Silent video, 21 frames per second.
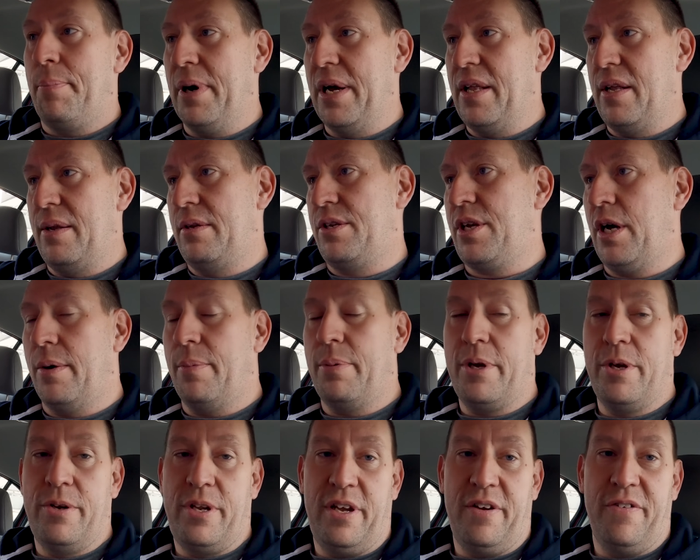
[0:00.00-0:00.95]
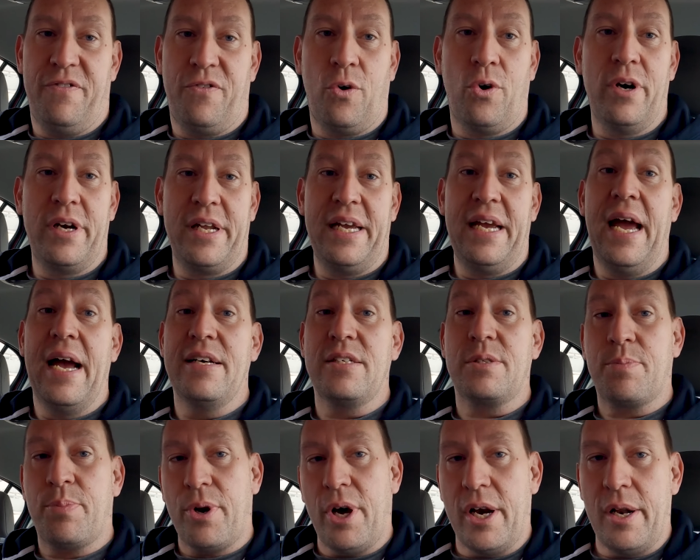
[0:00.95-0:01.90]
But WD-40
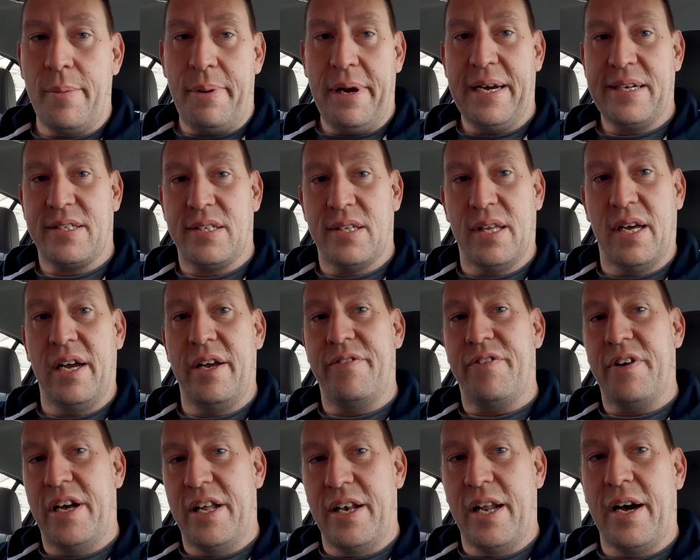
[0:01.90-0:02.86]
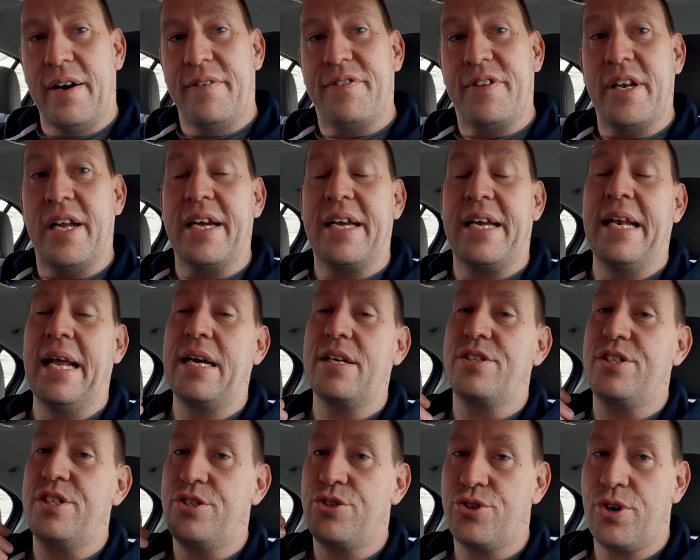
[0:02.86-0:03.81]
has brought it back to life enough that I can
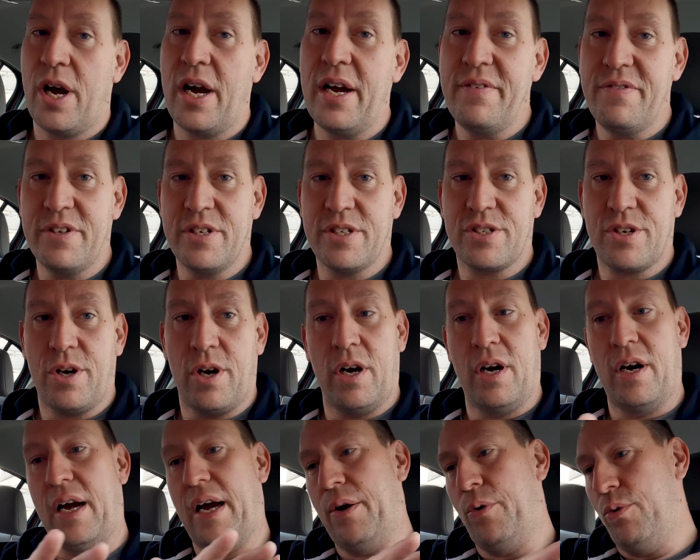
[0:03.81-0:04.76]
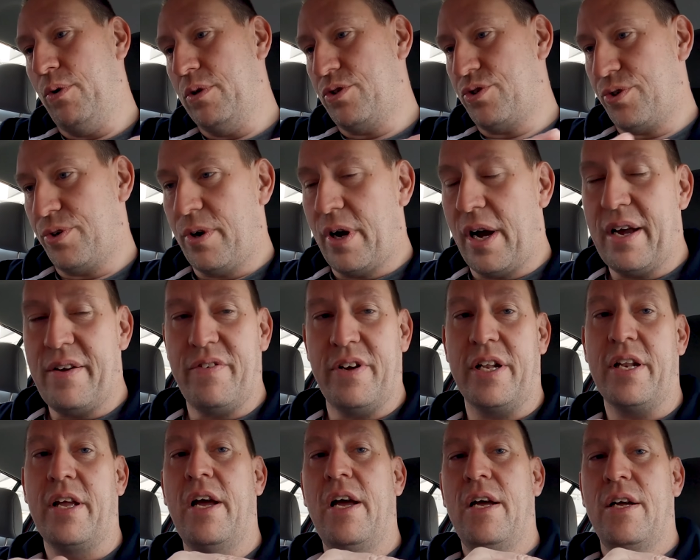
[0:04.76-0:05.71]
actually drive this car. I will drive
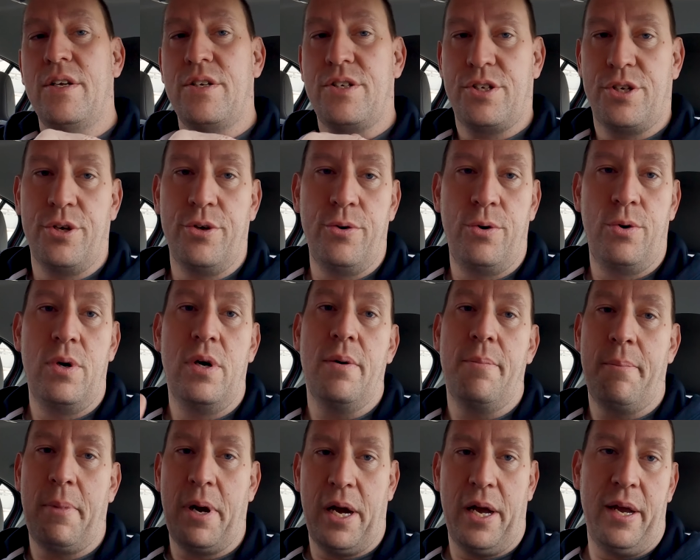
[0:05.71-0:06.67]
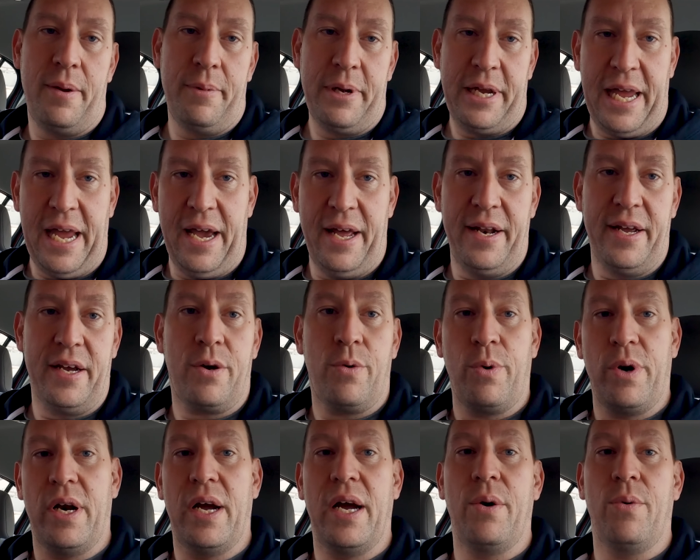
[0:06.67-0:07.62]
it to my mechanic
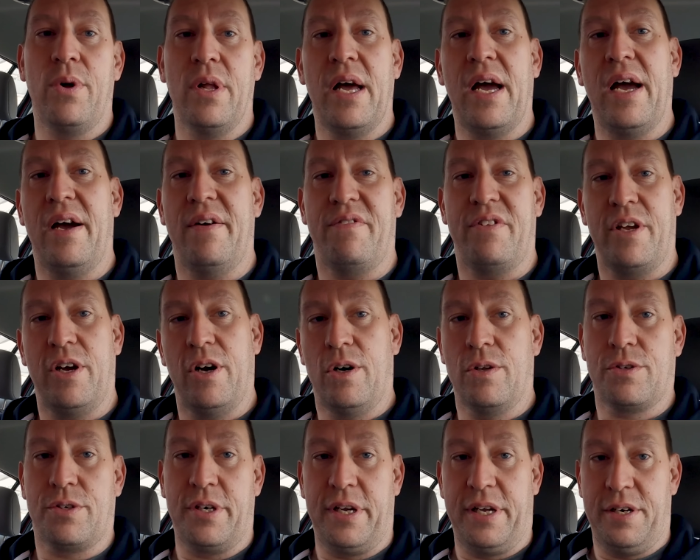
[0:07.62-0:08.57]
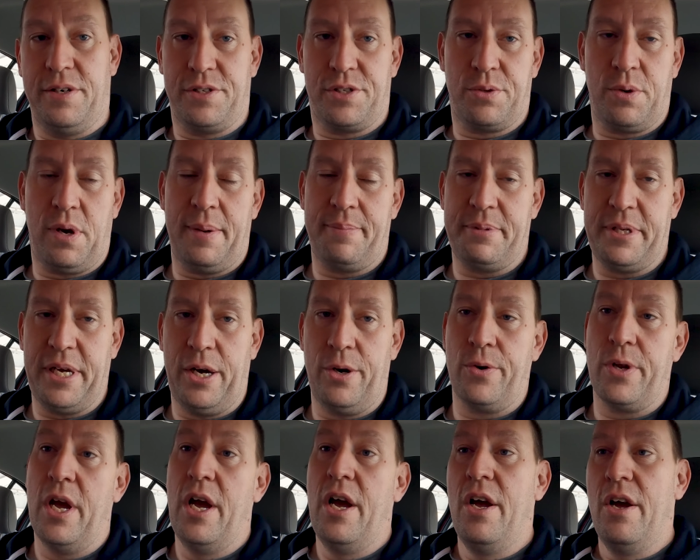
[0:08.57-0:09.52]
where I will have the alternator swapped
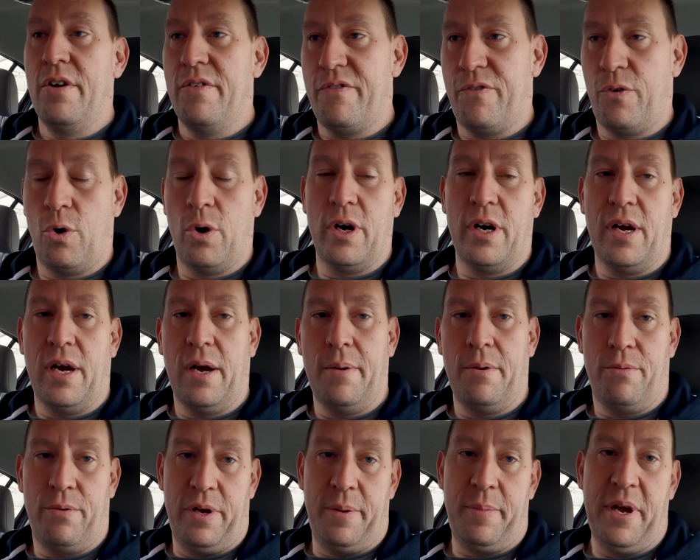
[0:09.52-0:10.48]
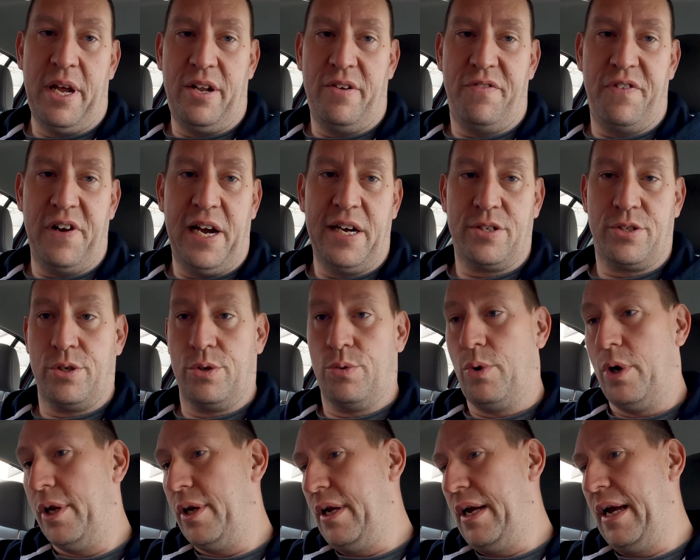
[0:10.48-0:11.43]
out for a remanufactured
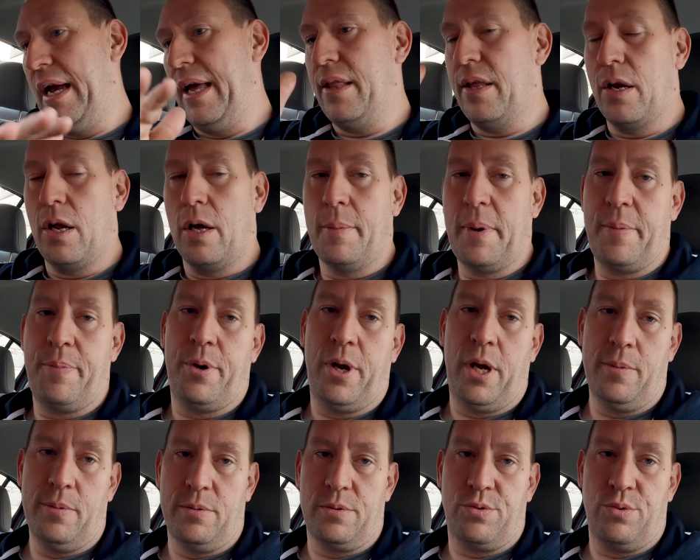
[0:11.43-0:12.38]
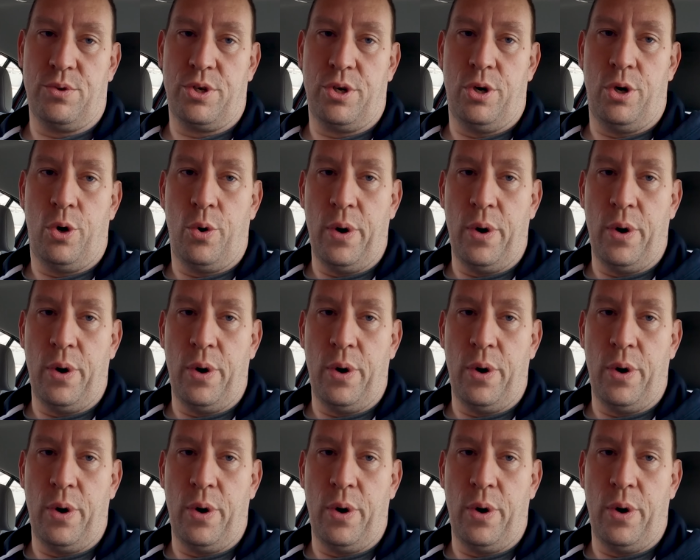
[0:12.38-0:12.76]
one, and then all my problems will go